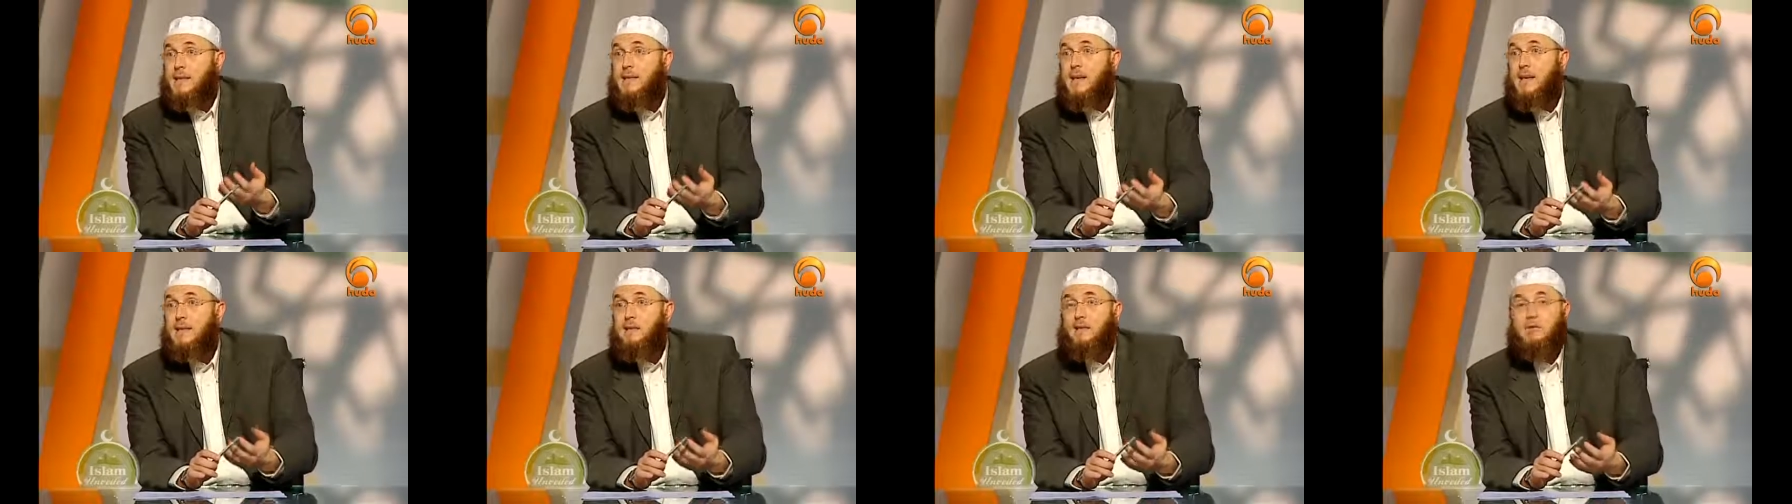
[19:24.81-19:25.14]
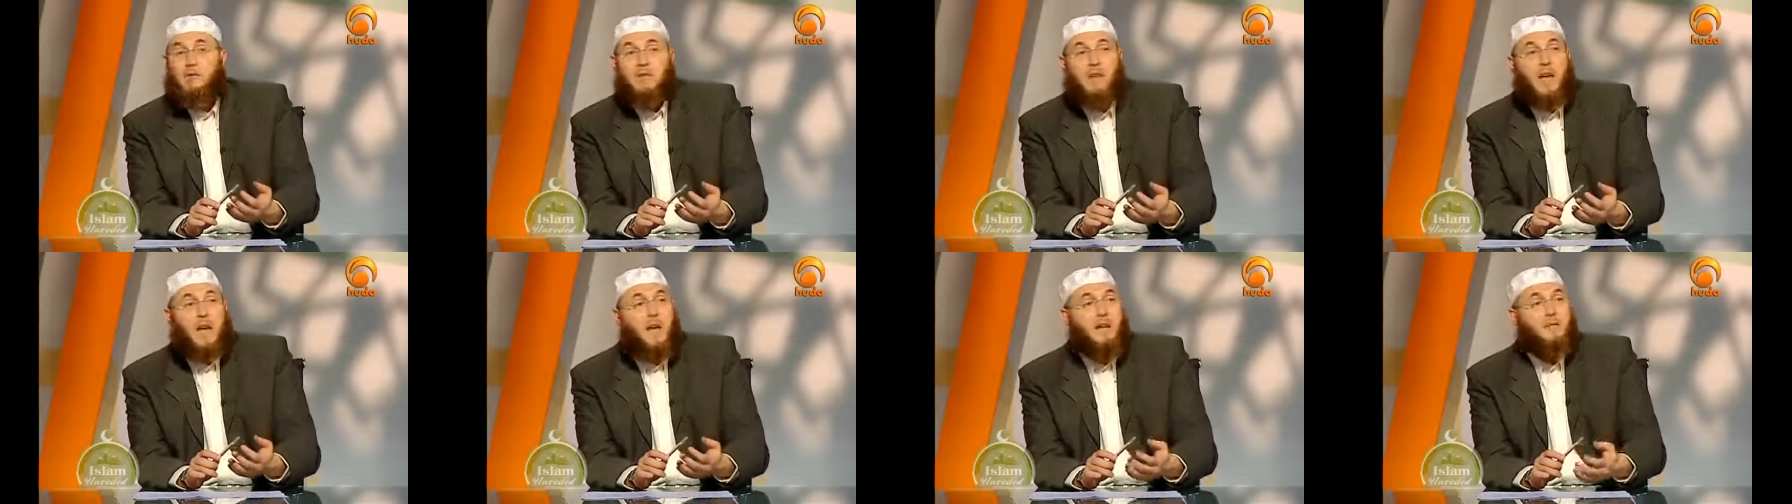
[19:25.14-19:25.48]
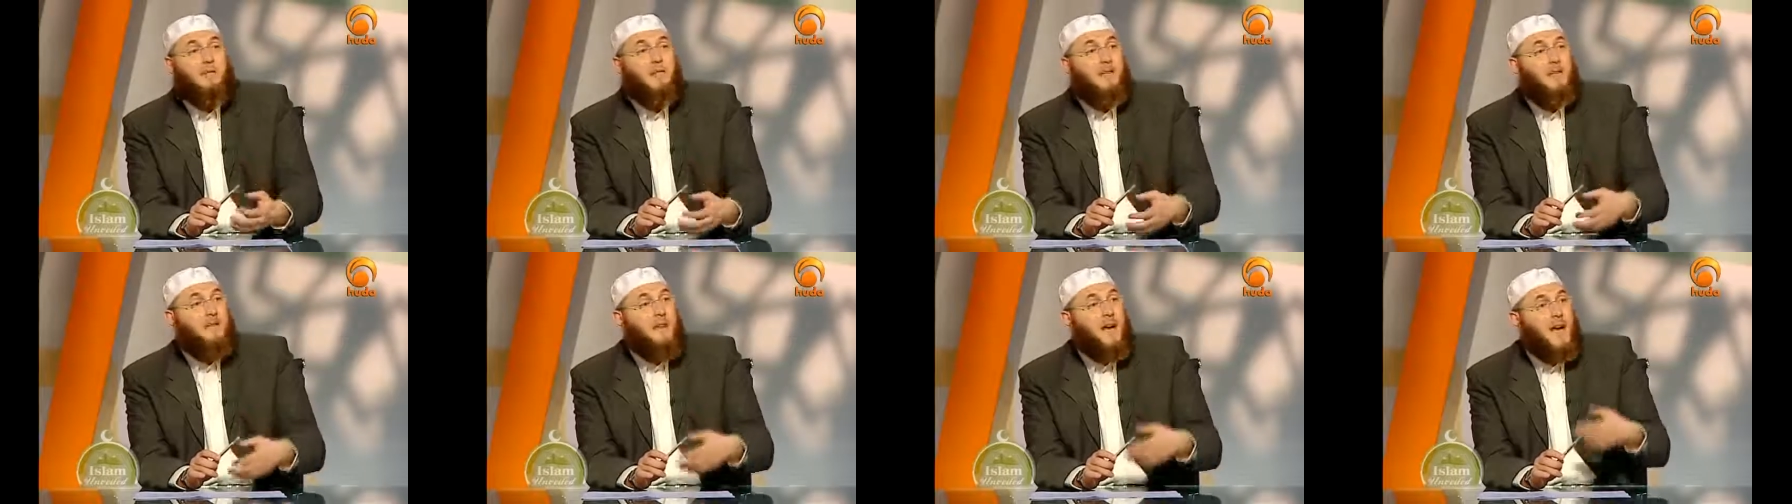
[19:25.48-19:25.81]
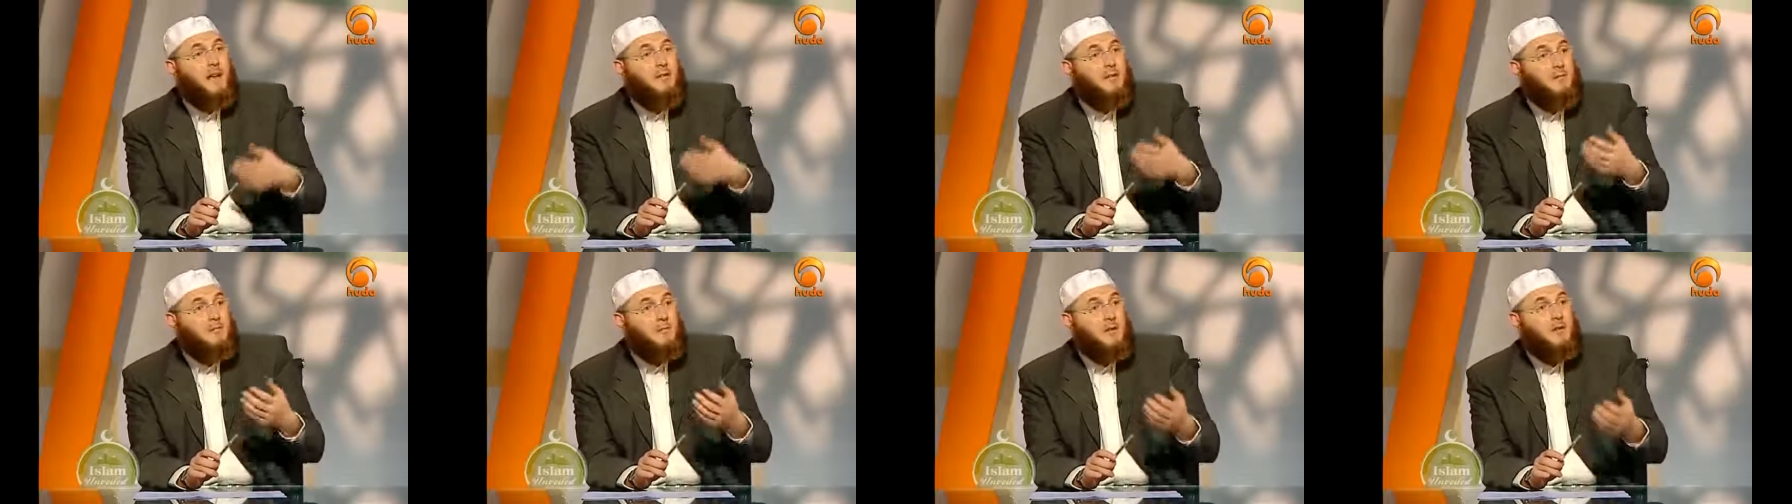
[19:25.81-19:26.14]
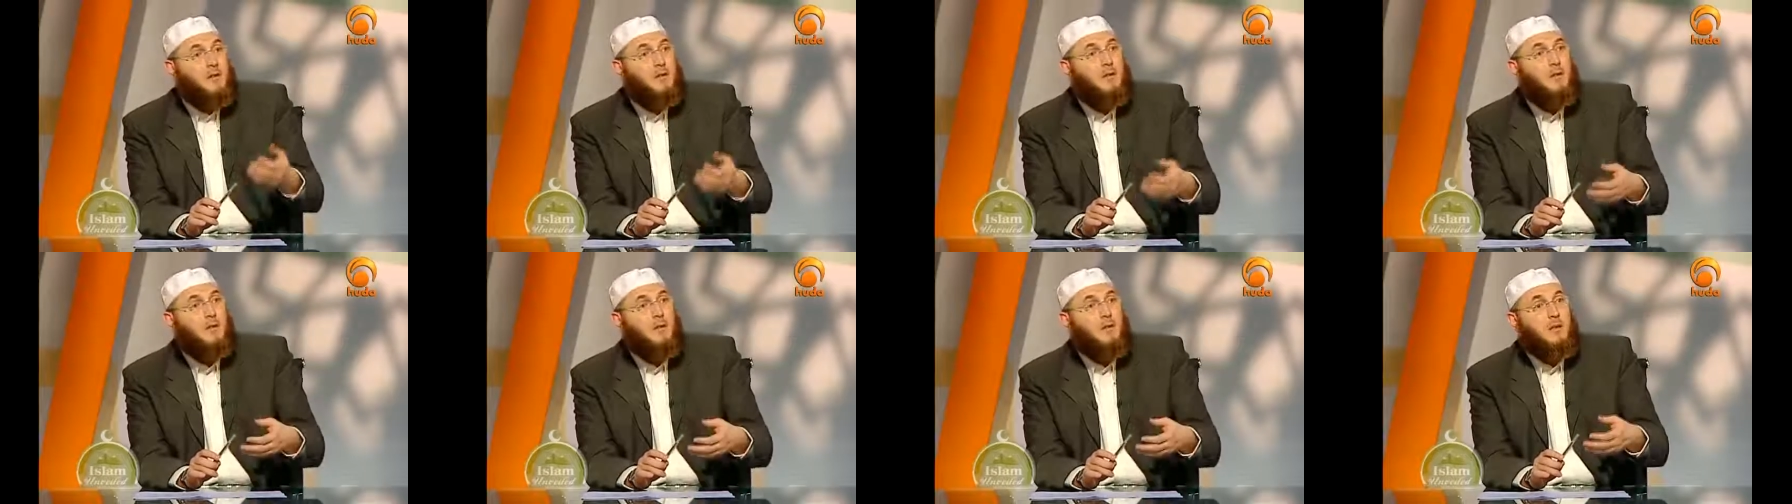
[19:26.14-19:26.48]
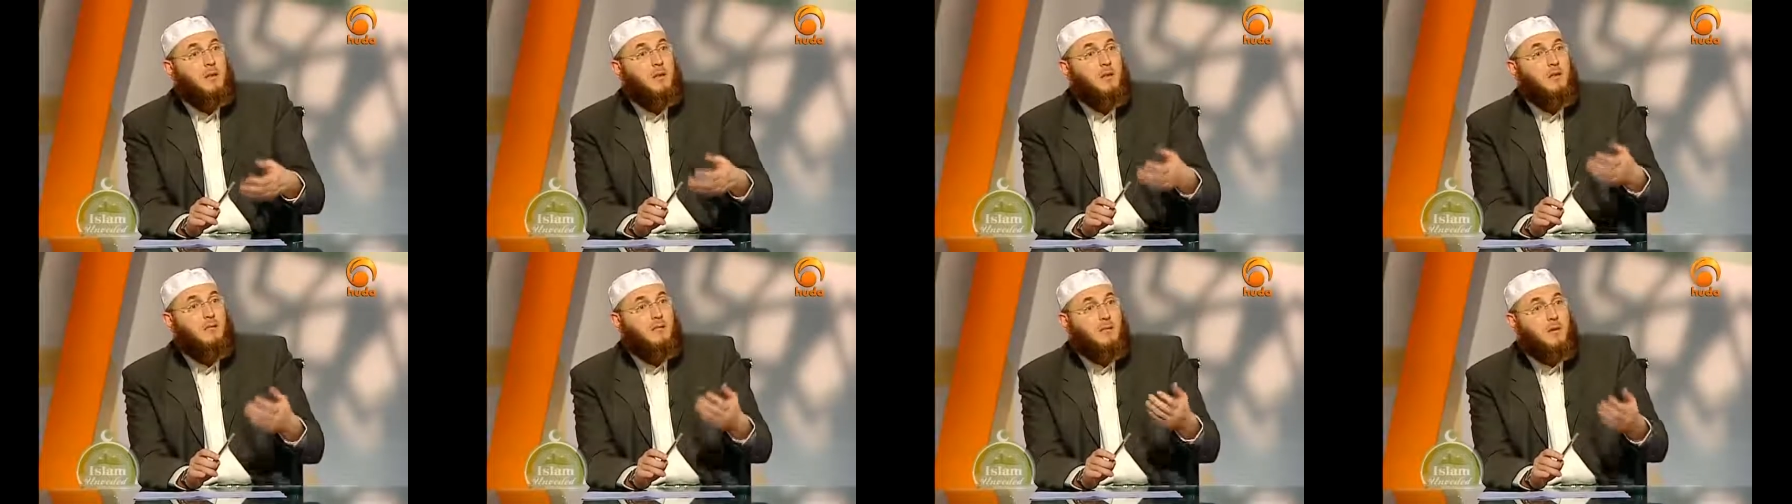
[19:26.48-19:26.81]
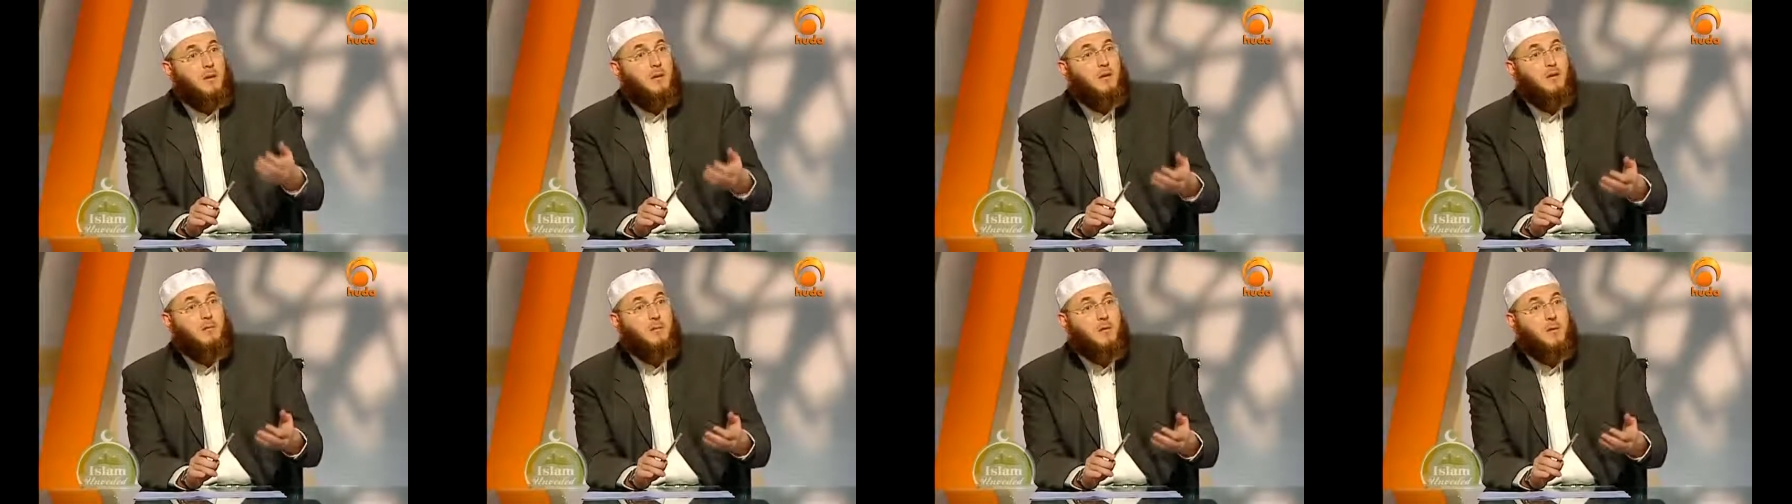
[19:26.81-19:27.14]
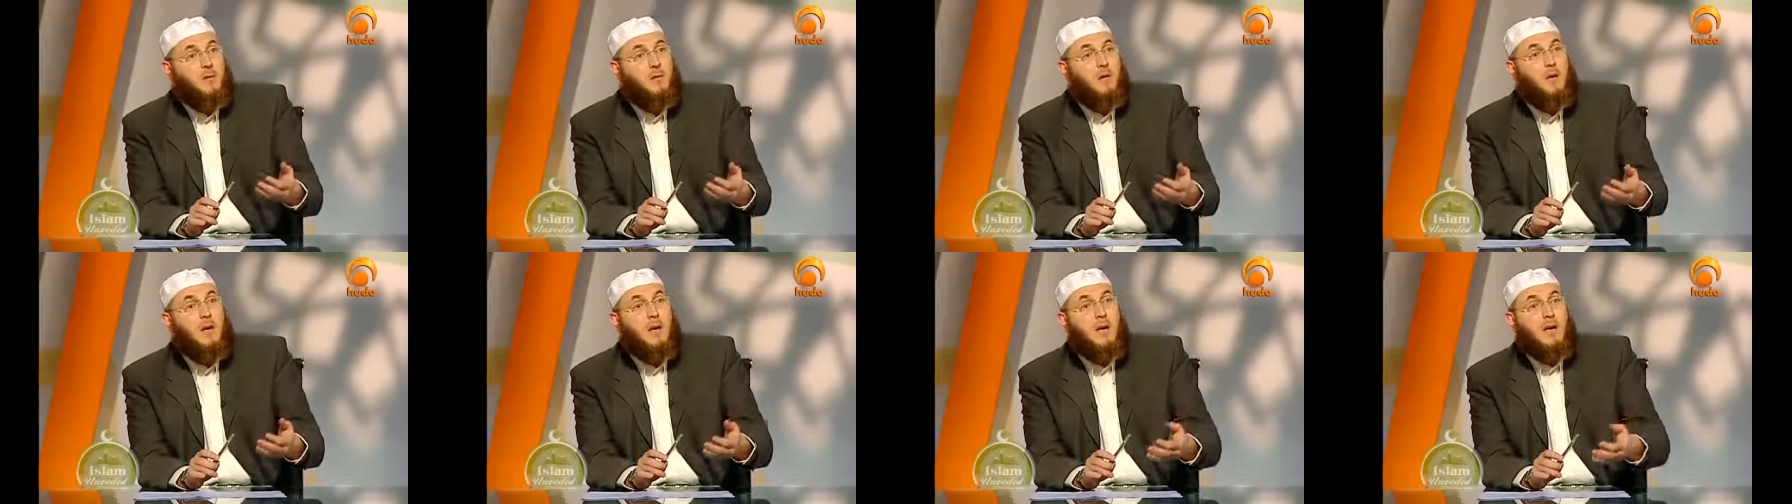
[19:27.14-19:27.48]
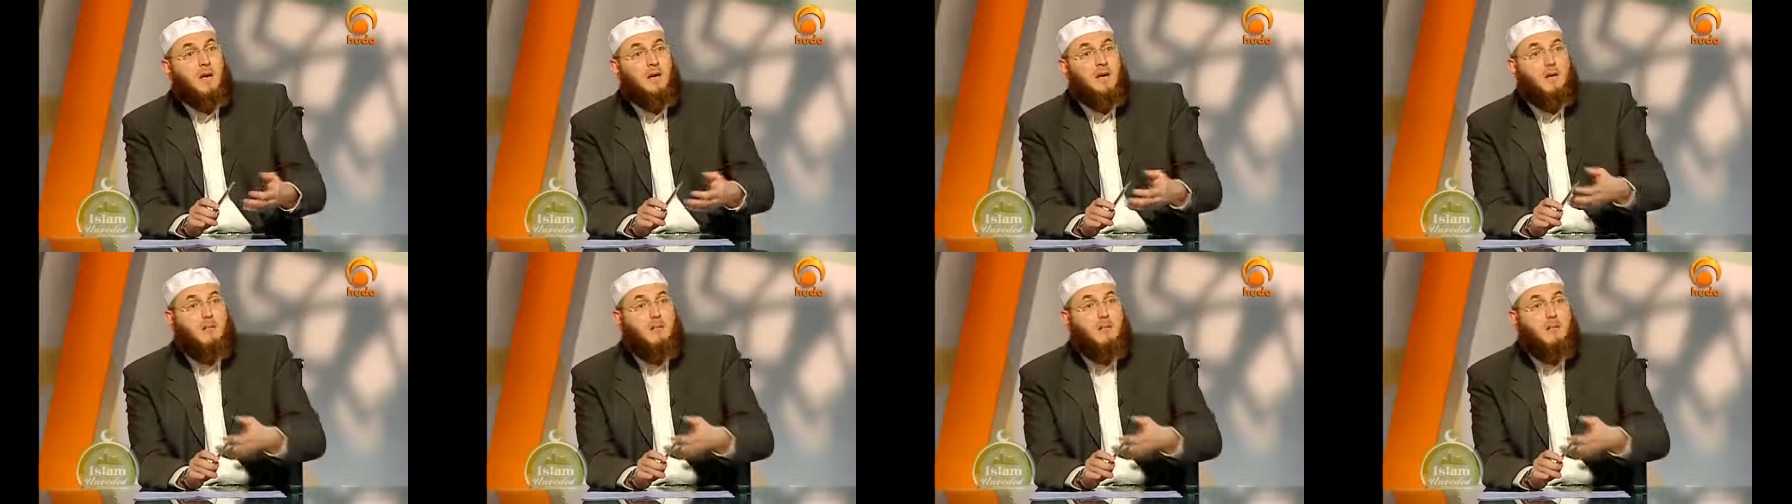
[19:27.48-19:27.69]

that you would have the vast majority vote for